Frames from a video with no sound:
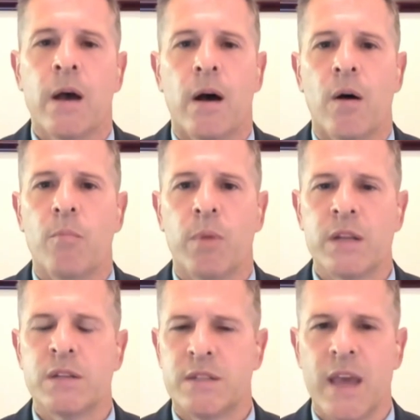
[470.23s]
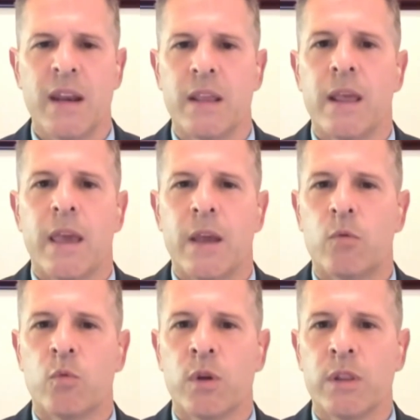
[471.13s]
But instead,
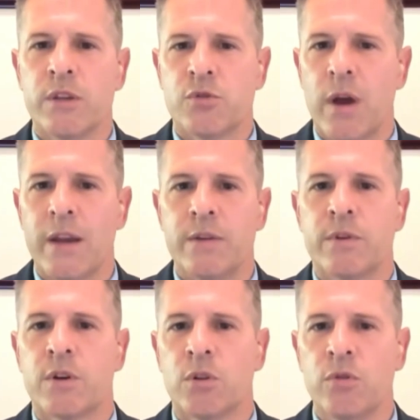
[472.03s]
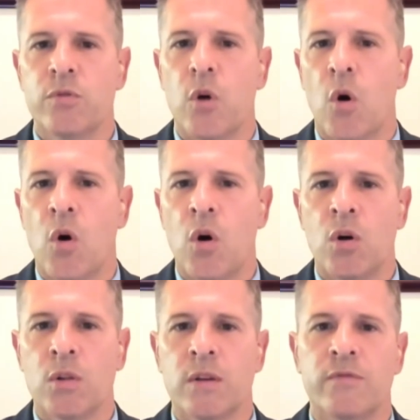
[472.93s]
it really tried to include
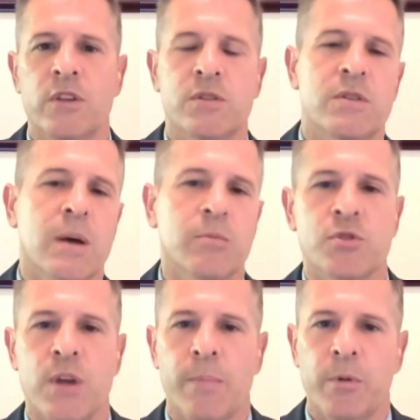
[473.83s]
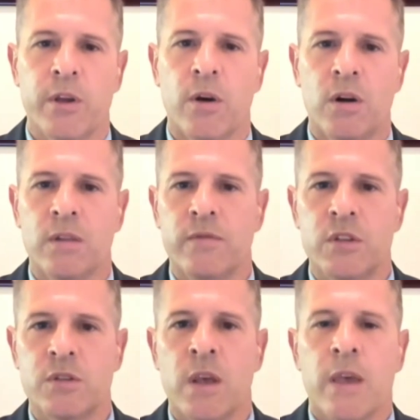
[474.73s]
all of this double jeopardy, all of
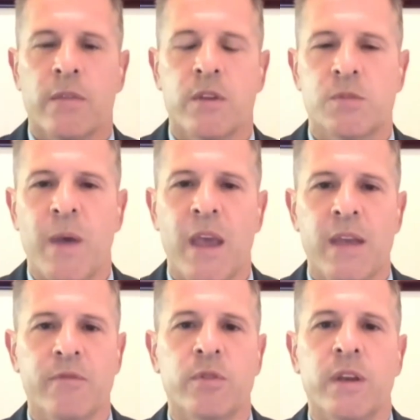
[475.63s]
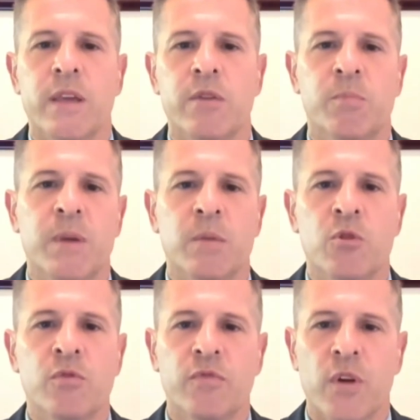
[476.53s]
this behavior that he would be
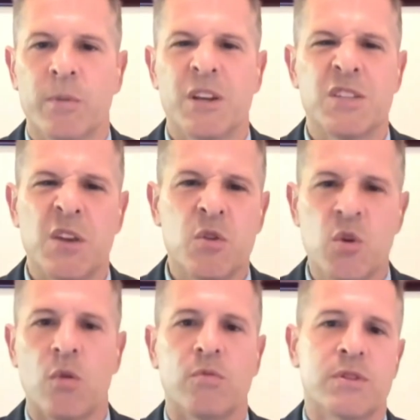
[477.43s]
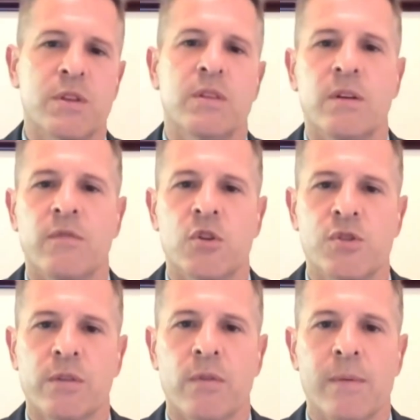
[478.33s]
immune from because they knew what was in the
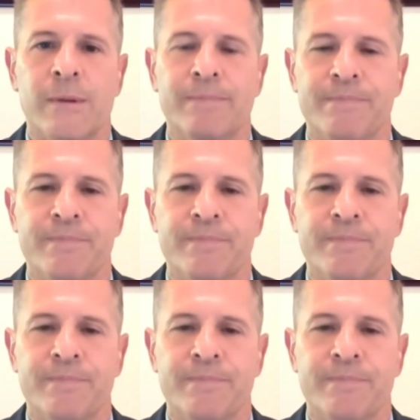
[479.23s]
diversion agreement.